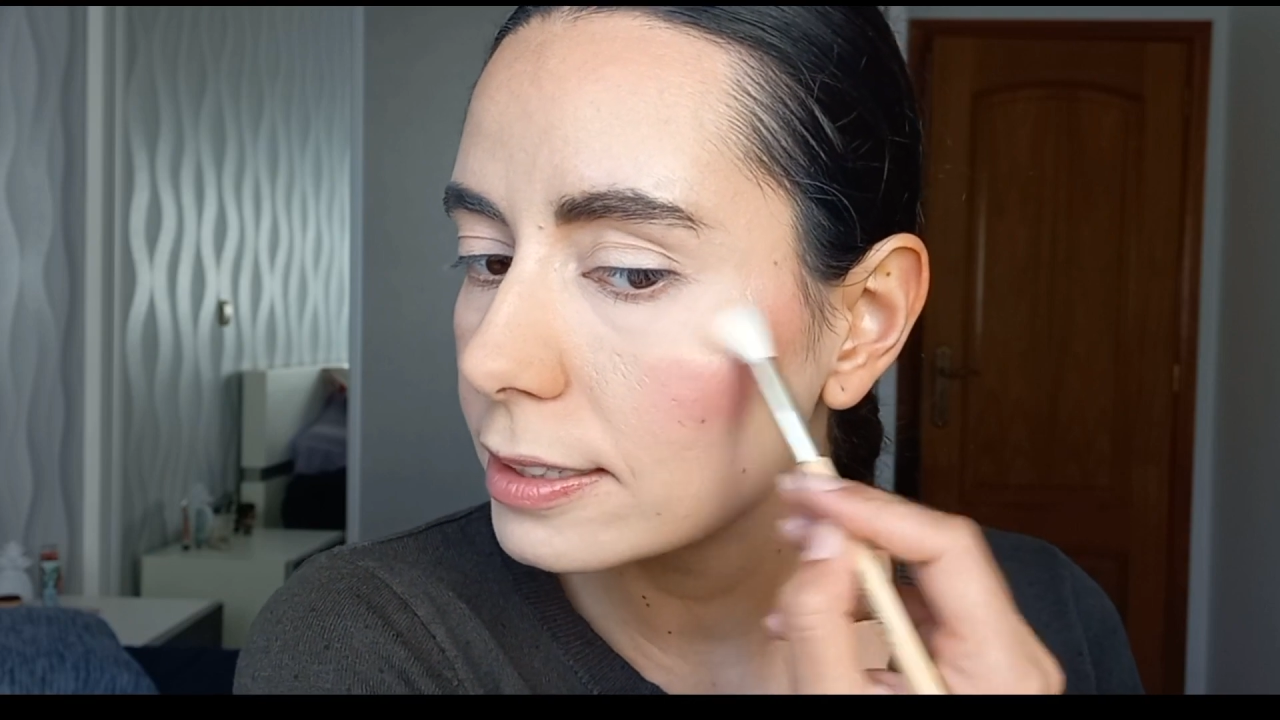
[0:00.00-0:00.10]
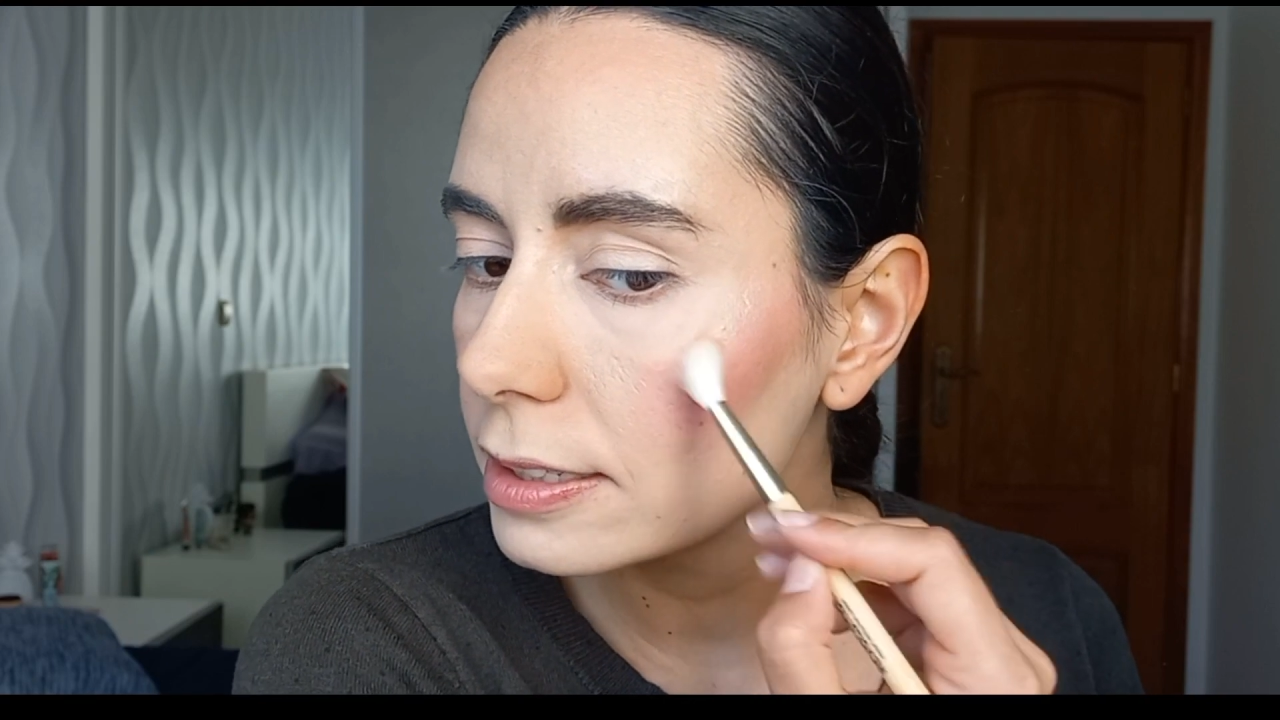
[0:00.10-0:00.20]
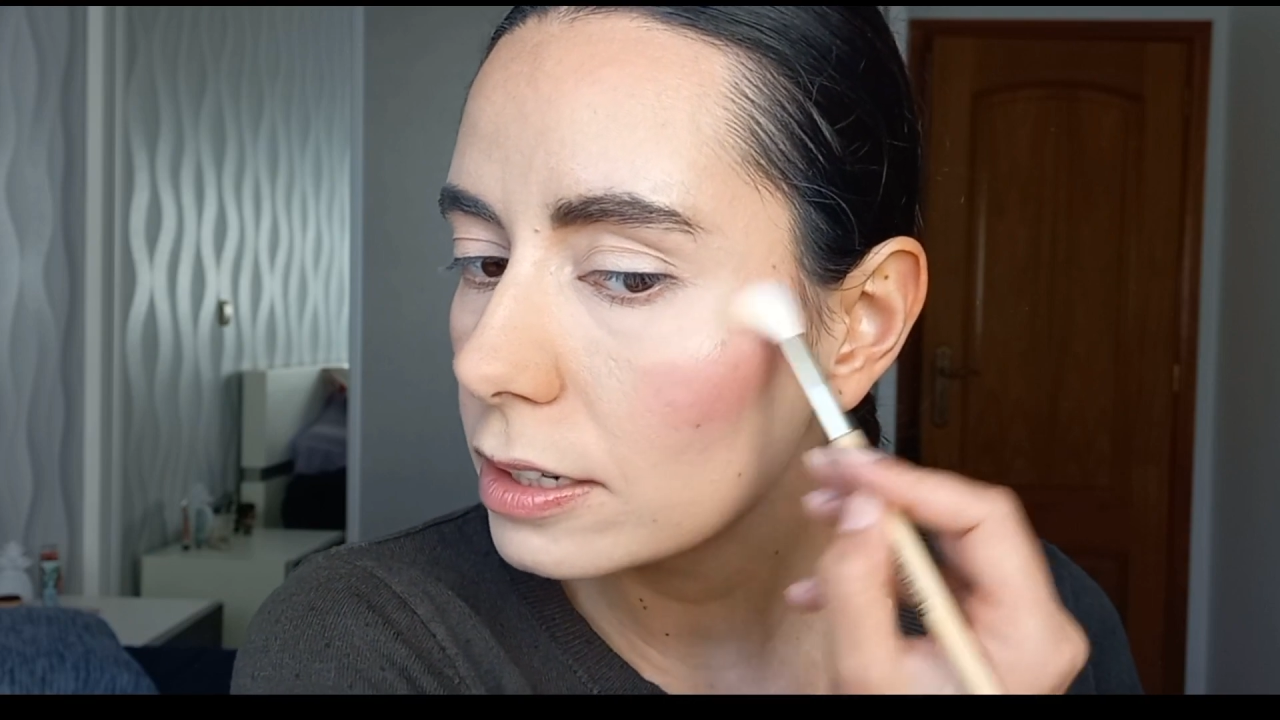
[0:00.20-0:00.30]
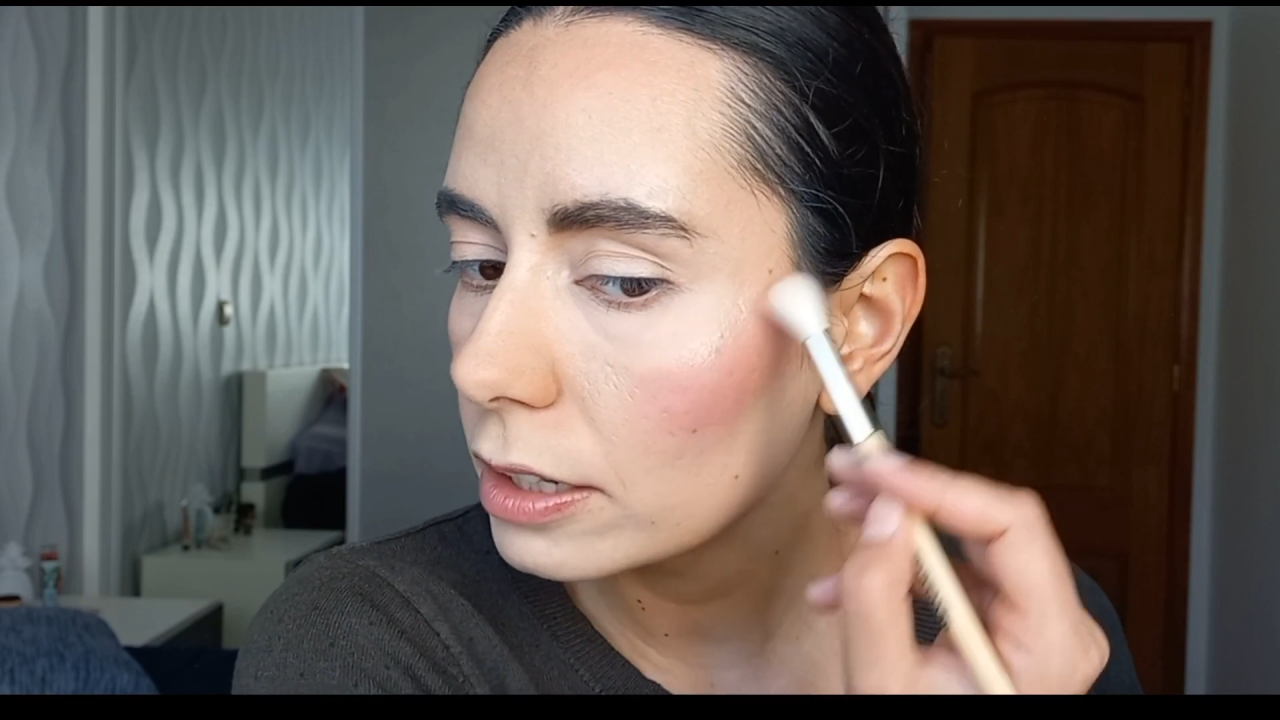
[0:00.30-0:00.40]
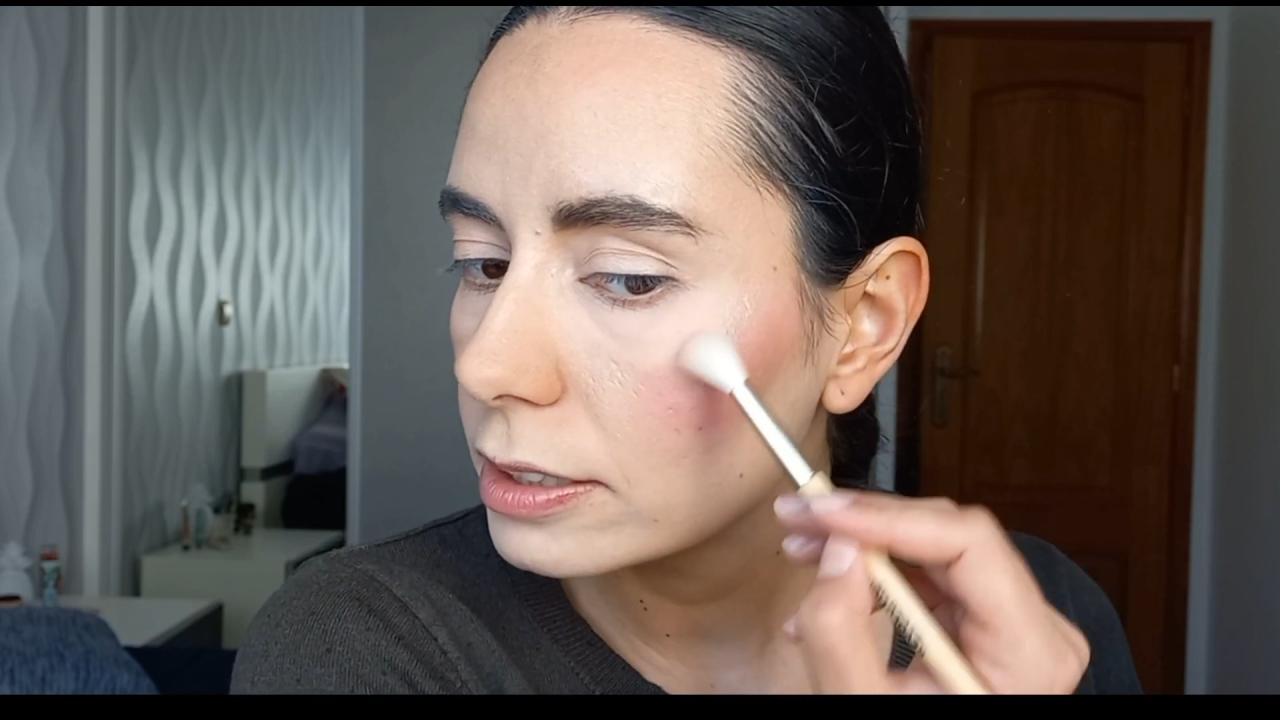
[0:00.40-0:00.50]

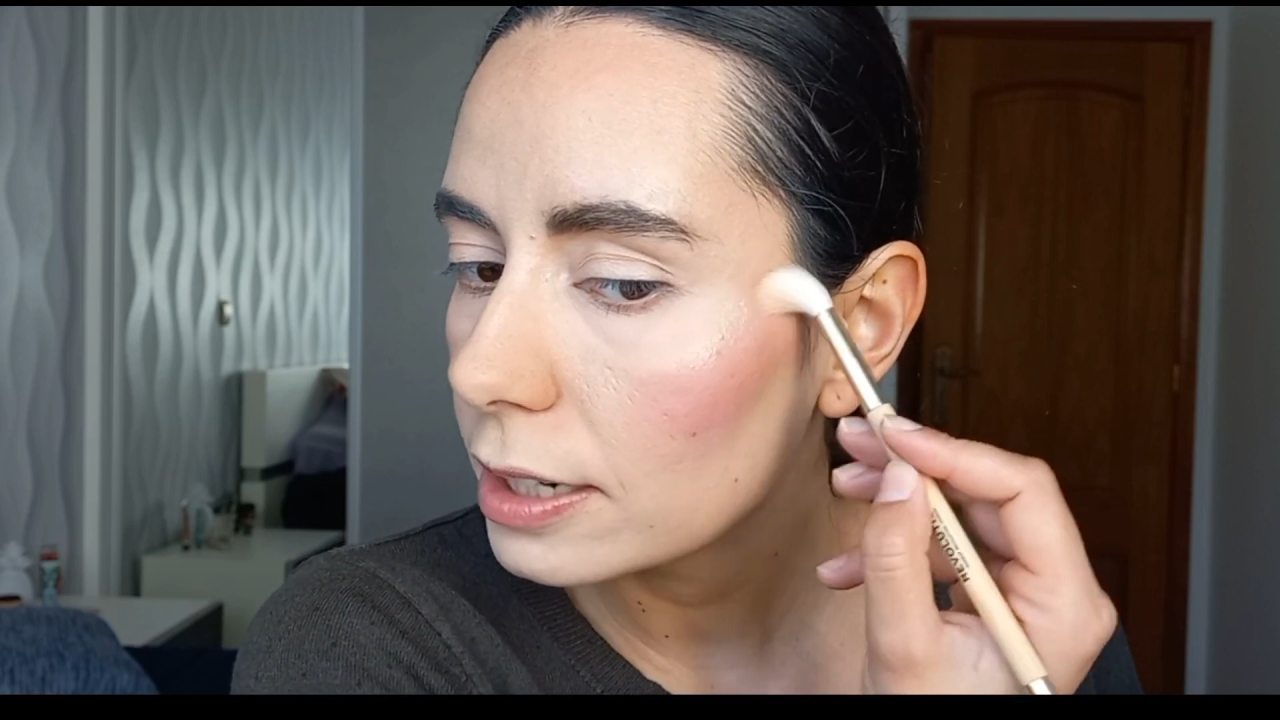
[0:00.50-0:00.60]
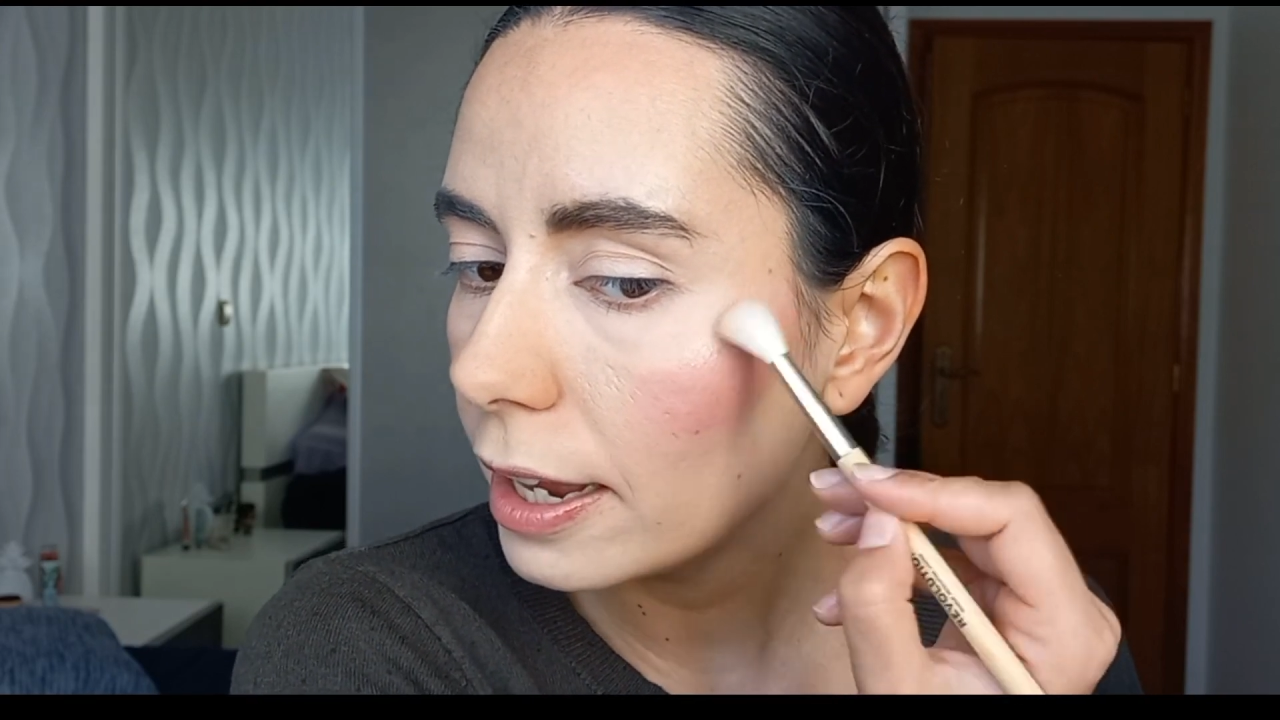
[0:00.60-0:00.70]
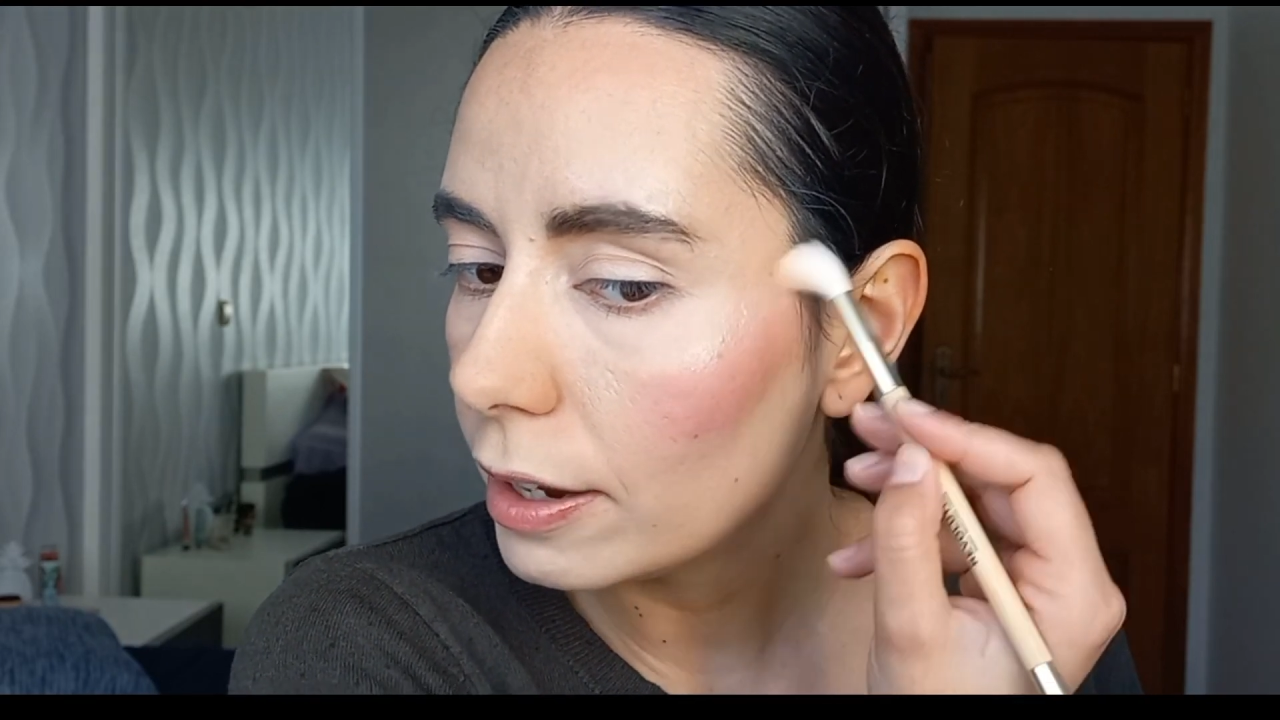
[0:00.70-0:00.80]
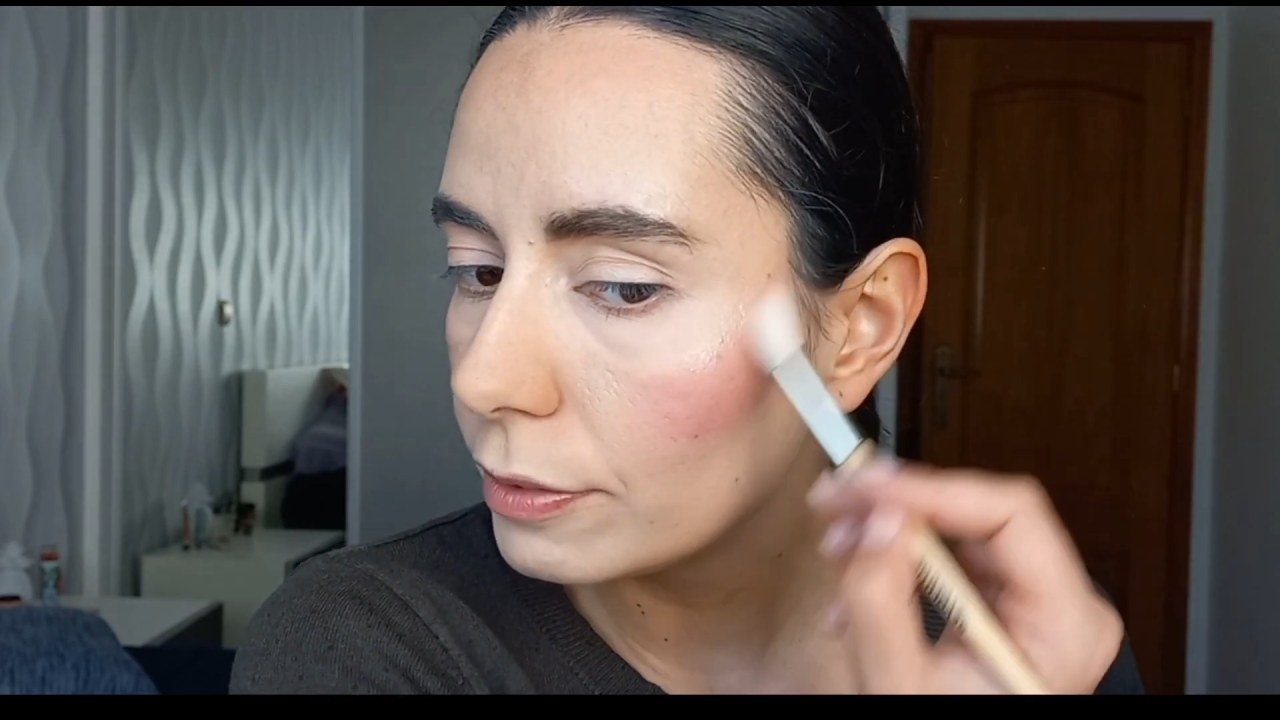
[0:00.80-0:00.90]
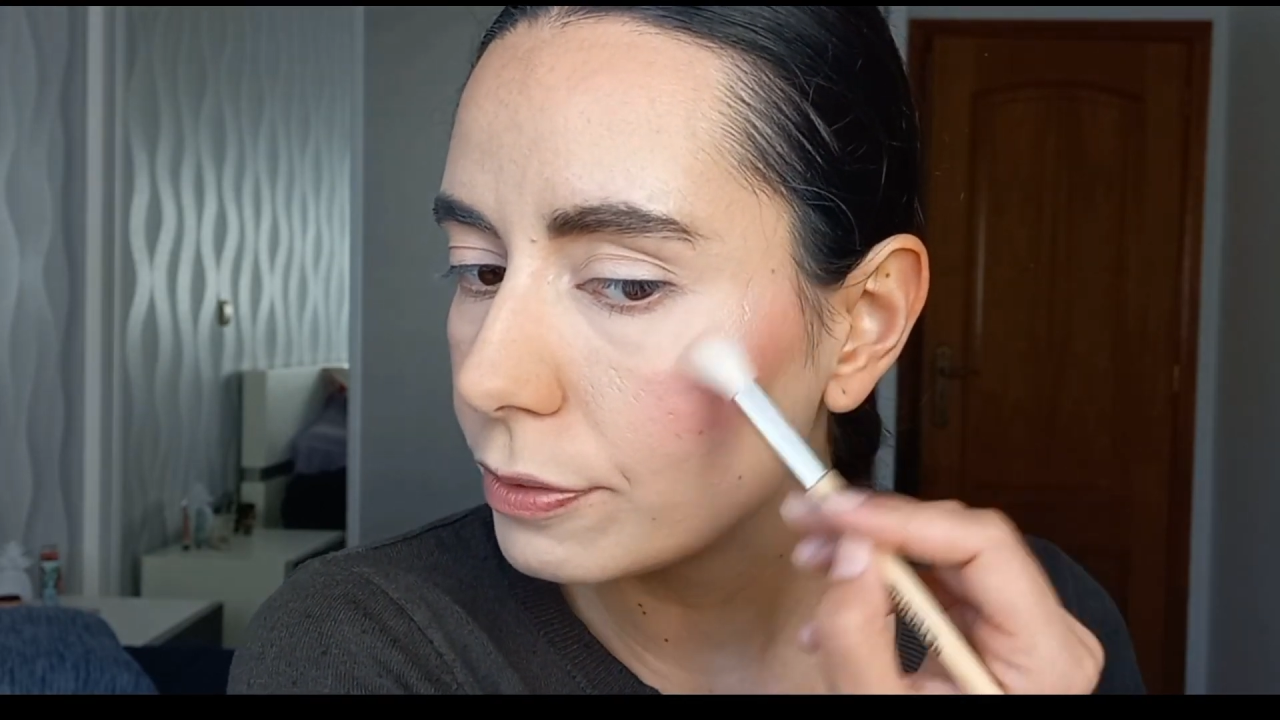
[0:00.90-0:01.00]
not
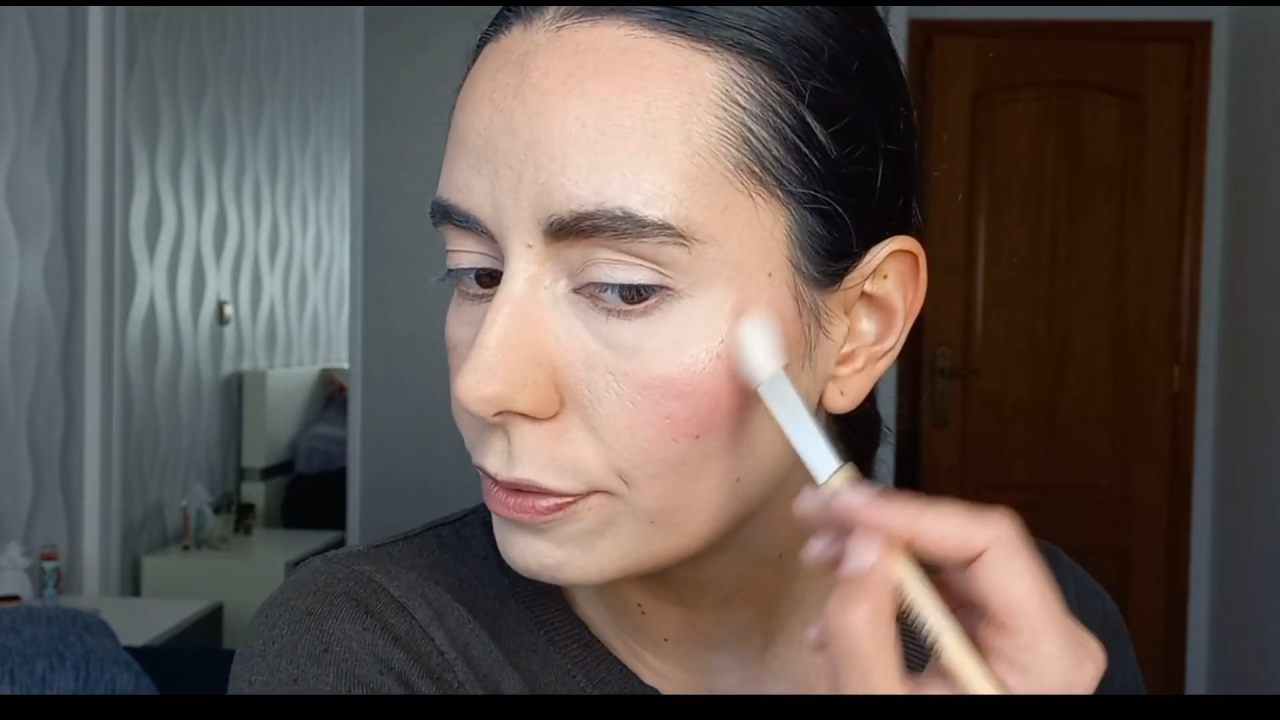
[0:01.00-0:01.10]
have